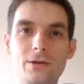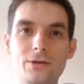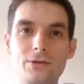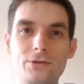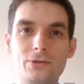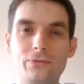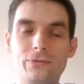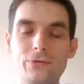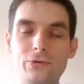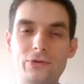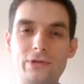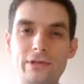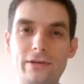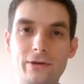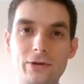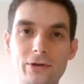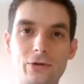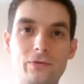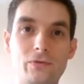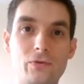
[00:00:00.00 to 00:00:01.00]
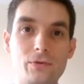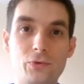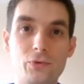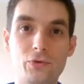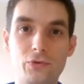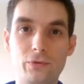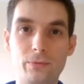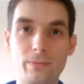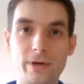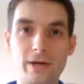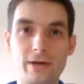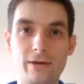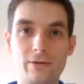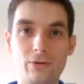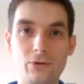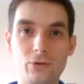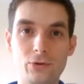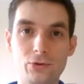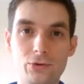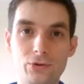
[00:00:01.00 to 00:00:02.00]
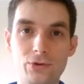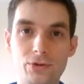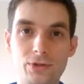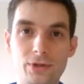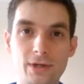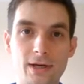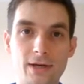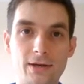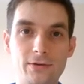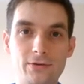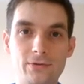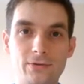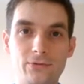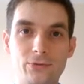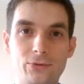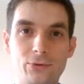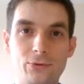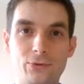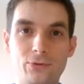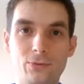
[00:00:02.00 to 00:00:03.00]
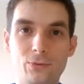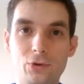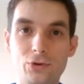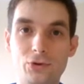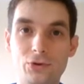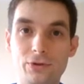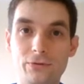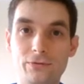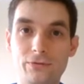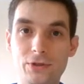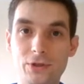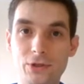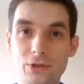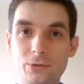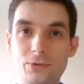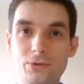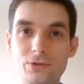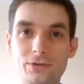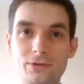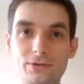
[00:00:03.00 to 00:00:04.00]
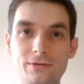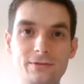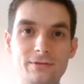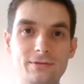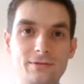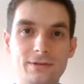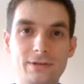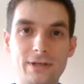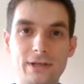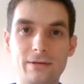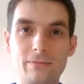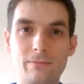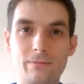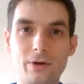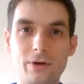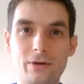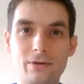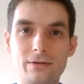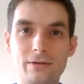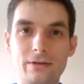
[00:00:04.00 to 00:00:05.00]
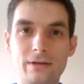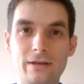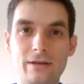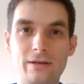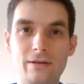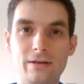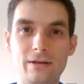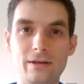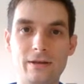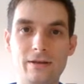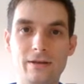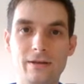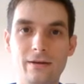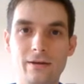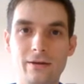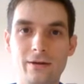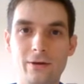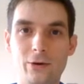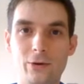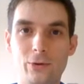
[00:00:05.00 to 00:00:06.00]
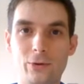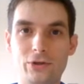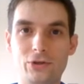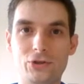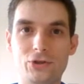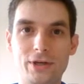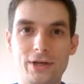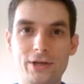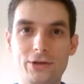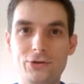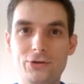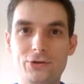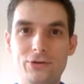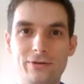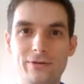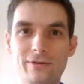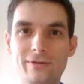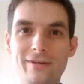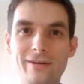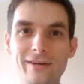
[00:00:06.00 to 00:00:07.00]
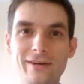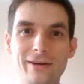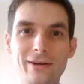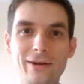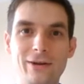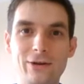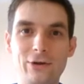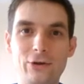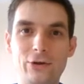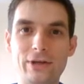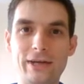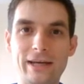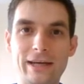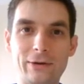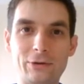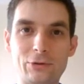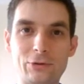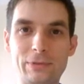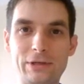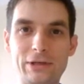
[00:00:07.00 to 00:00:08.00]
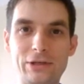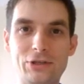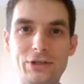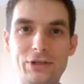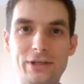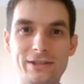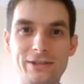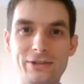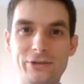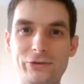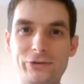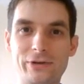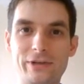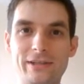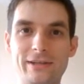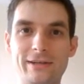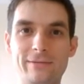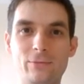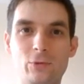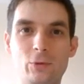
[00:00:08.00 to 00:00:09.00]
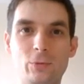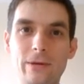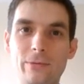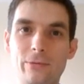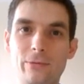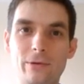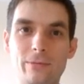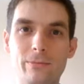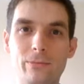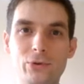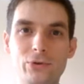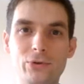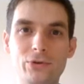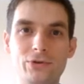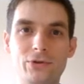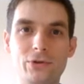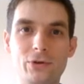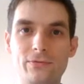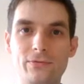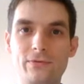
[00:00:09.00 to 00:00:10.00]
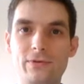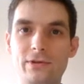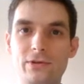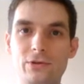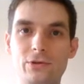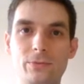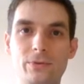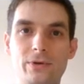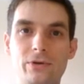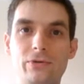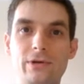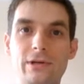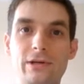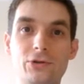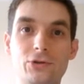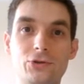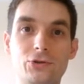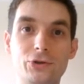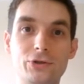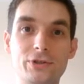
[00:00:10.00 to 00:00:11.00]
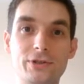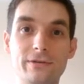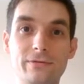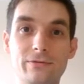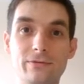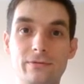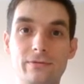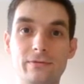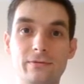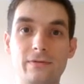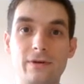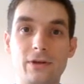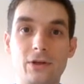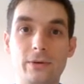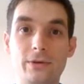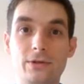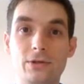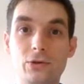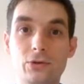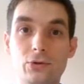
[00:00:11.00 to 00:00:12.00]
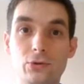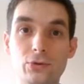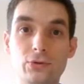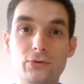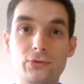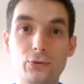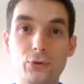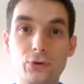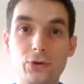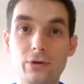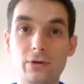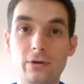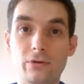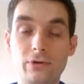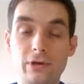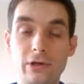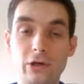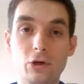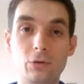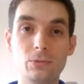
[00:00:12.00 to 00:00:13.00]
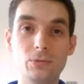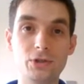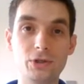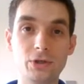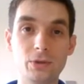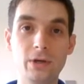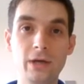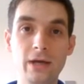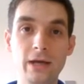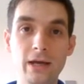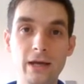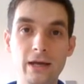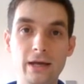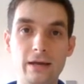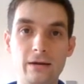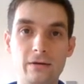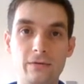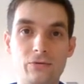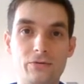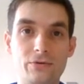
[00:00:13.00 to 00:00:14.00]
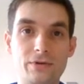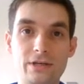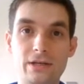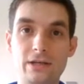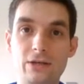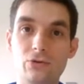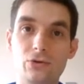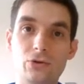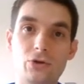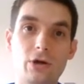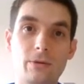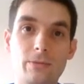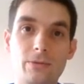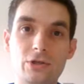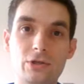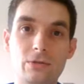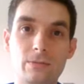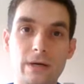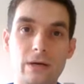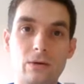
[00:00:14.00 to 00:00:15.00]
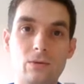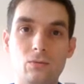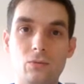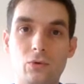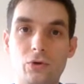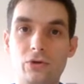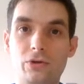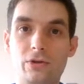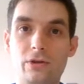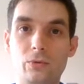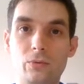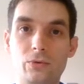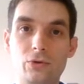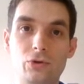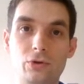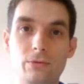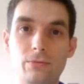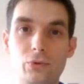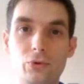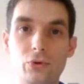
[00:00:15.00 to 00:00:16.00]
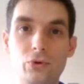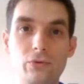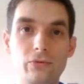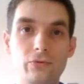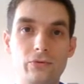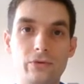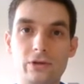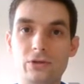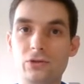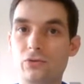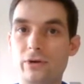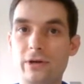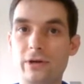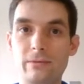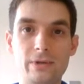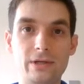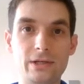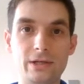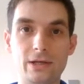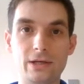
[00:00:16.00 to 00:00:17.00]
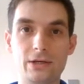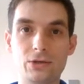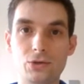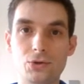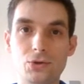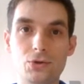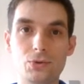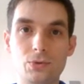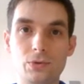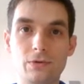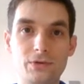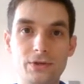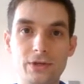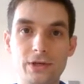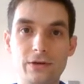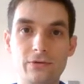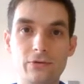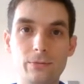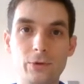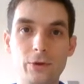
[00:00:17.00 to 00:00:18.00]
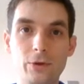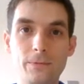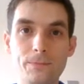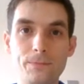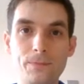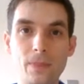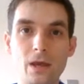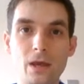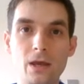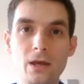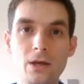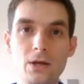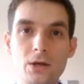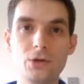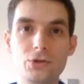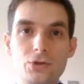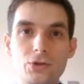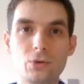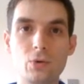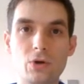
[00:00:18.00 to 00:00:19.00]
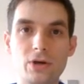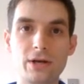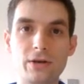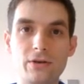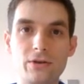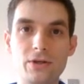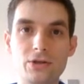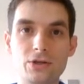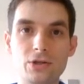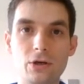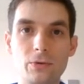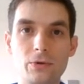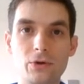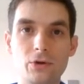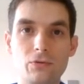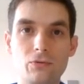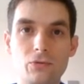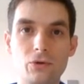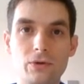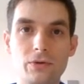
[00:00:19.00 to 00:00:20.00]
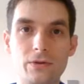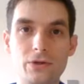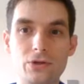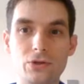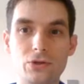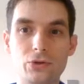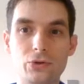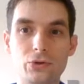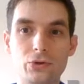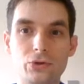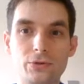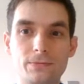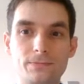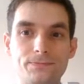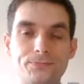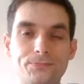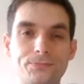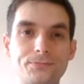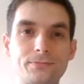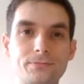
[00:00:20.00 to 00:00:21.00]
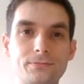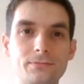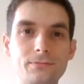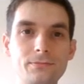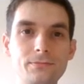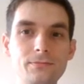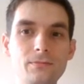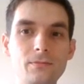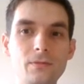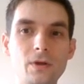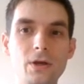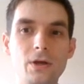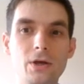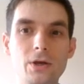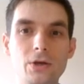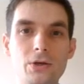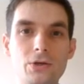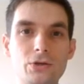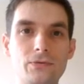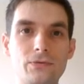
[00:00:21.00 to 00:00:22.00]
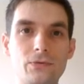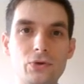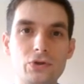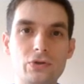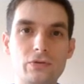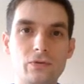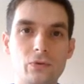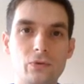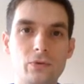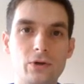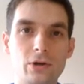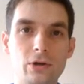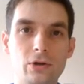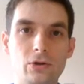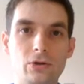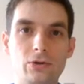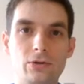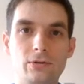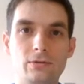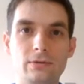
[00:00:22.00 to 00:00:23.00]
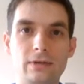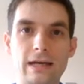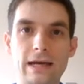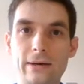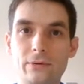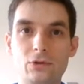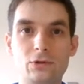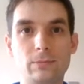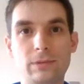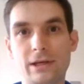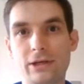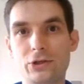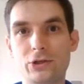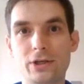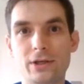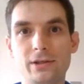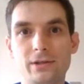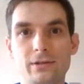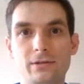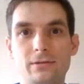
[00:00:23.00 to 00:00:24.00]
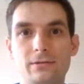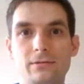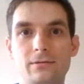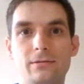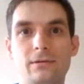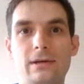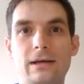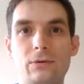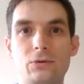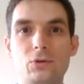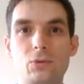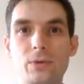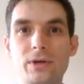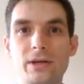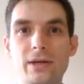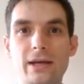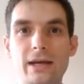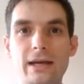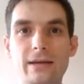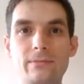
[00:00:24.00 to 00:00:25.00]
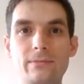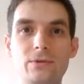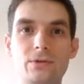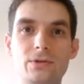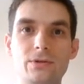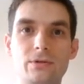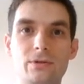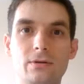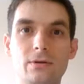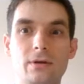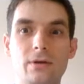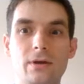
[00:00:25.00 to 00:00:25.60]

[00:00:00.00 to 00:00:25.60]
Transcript: So firstly, thank you very much for buying the course and for watching the videos and taking part in the whole exchange and learning how to play chess. It's great to have more people on board, and hopefully this will be a really instructive and value-adding course for you. I really hope so. If there is any other comments about what you think we should improve, that's great. Please get in touch. We'd love to hear from you. So what kind of things are we going to run on this course? So first of all, we're going to learn how to play chess, how to win games.